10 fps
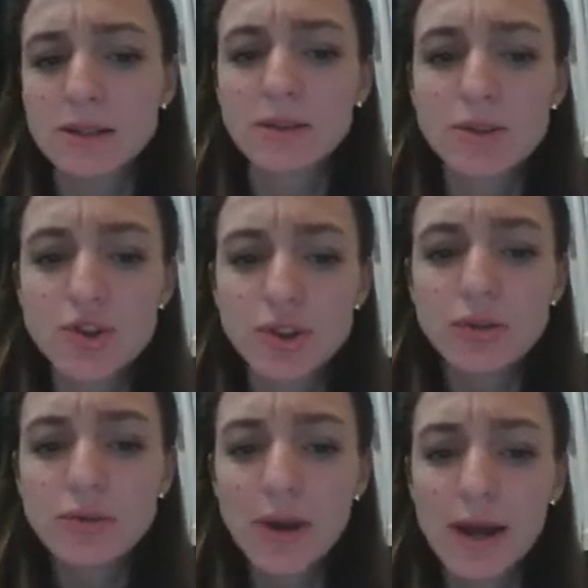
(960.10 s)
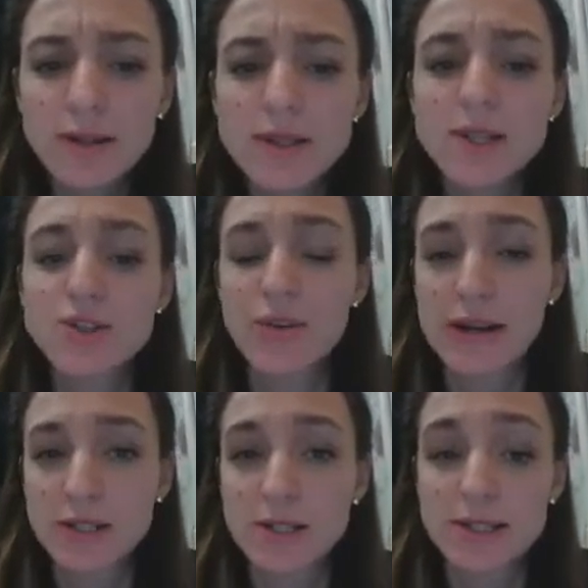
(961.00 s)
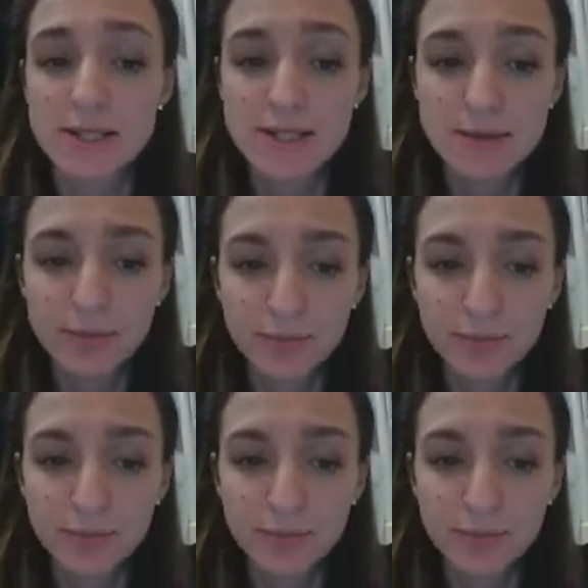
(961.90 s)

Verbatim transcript: leeching and extracting teeth.